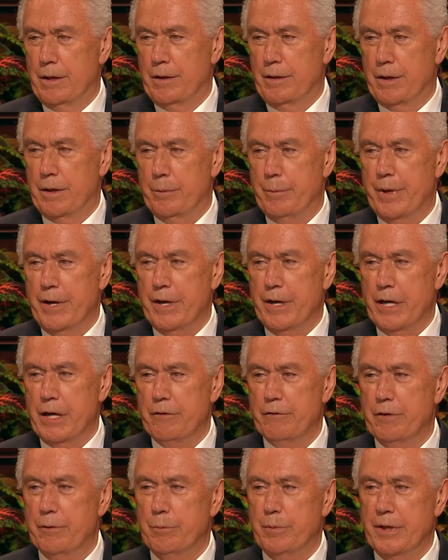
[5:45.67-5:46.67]
There may
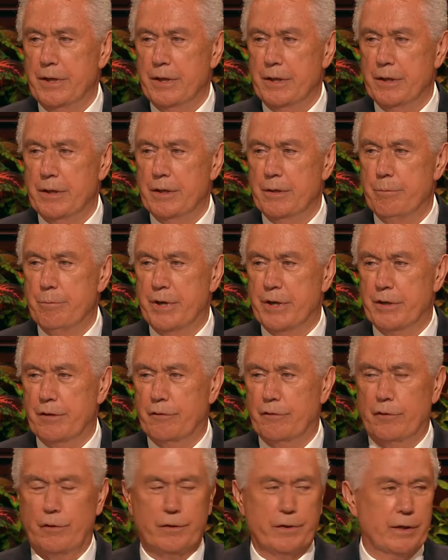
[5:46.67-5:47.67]
even be
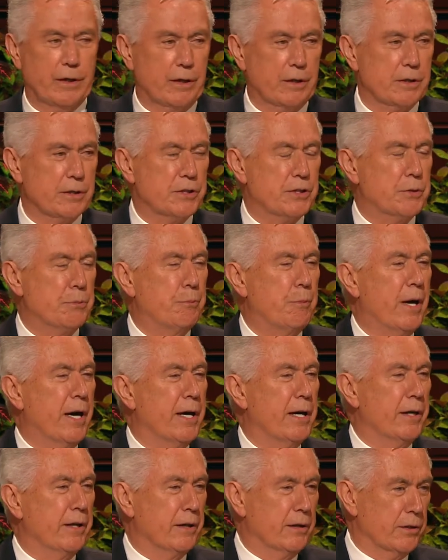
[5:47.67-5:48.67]
metaphorical
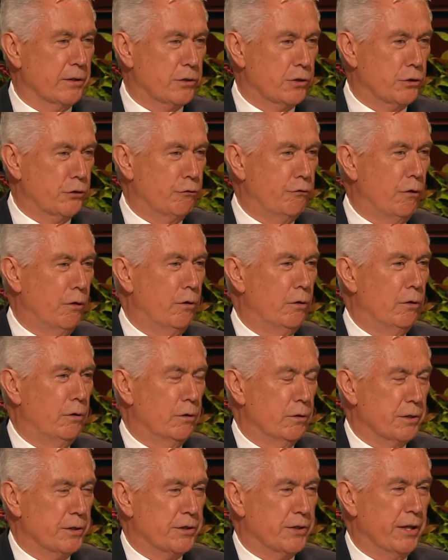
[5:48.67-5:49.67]
spiders,
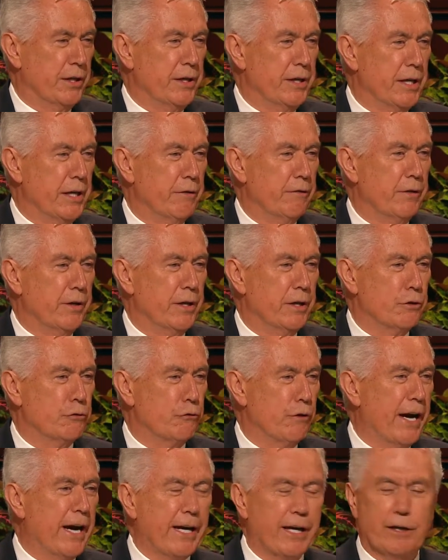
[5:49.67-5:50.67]
trolls, and even a
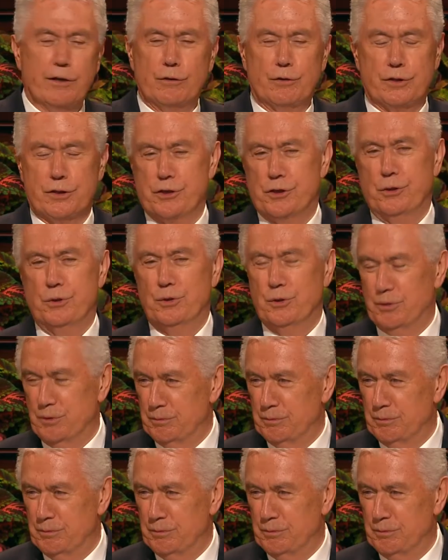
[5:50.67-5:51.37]
dragon or two.